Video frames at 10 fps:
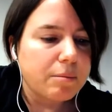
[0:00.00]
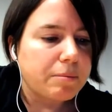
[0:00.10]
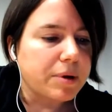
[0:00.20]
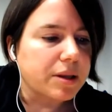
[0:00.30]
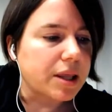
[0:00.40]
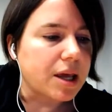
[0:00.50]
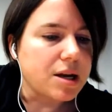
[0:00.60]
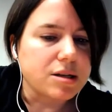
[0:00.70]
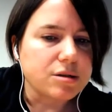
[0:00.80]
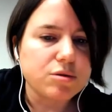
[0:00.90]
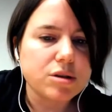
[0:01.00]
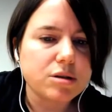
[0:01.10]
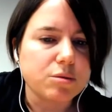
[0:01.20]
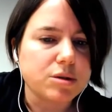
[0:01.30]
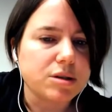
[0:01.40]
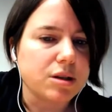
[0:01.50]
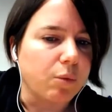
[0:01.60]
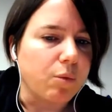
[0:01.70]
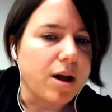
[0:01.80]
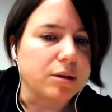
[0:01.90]
But then as soon as it was in
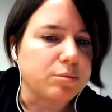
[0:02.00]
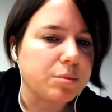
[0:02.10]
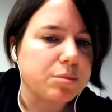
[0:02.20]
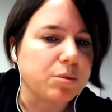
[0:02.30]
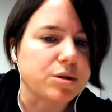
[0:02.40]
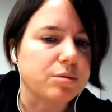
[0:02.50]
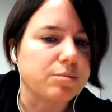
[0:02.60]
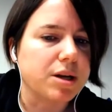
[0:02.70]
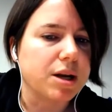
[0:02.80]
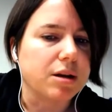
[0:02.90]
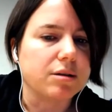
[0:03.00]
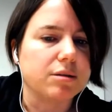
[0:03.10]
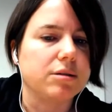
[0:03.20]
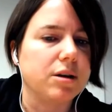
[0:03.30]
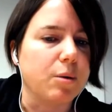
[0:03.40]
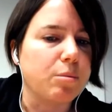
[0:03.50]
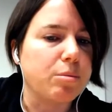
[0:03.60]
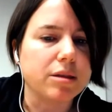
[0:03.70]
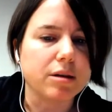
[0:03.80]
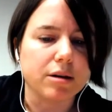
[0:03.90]
the wild, people were submitting,
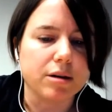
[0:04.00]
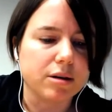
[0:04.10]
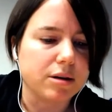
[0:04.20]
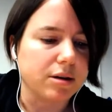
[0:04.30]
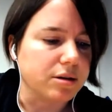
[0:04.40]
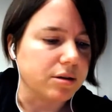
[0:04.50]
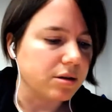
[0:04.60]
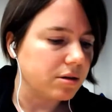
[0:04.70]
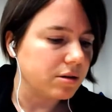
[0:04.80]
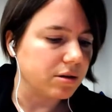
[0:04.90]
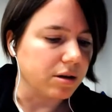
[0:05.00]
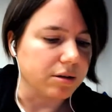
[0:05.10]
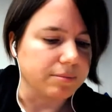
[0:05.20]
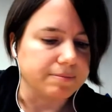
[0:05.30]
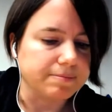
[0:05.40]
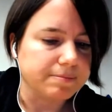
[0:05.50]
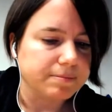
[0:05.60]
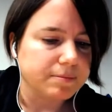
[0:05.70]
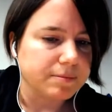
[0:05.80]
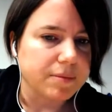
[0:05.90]
Python, and
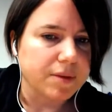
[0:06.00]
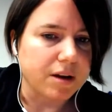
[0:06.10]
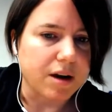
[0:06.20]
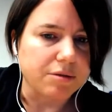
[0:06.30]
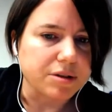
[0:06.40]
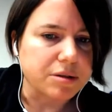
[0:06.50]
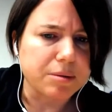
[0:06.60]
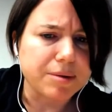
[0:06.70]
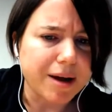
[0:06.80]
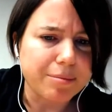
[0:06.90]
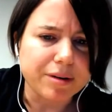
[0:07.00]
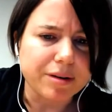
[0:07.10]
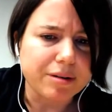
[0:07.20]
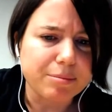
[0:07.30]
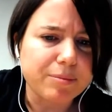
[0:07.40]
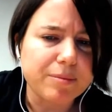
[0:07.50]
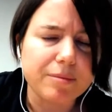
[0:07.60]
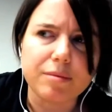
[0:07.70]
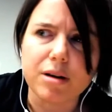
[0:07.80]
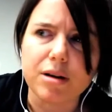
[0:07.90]
CoffeeScript happened.
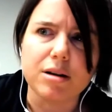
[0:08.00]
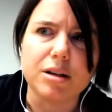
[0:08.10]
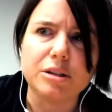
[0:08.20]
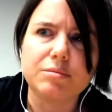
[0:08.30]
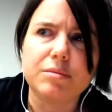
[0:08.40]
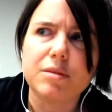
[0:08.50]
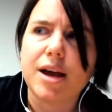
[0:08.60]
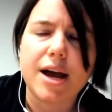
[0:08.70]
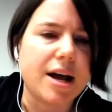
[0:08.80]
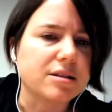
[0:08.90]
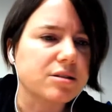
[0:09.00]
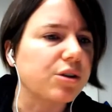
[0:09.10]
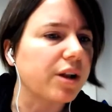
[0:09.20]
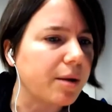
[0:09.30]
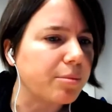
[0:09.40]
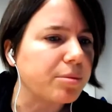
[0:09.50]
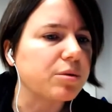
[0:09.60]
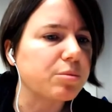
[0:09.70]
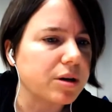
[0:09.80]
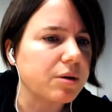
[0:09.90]
Haskell
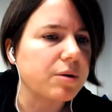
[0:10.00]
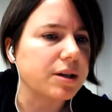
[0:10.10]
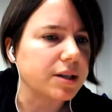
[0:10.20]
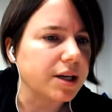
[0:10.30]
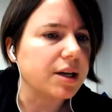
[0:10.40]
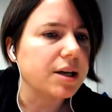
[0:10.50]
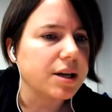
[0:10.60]
happened pretty quickly.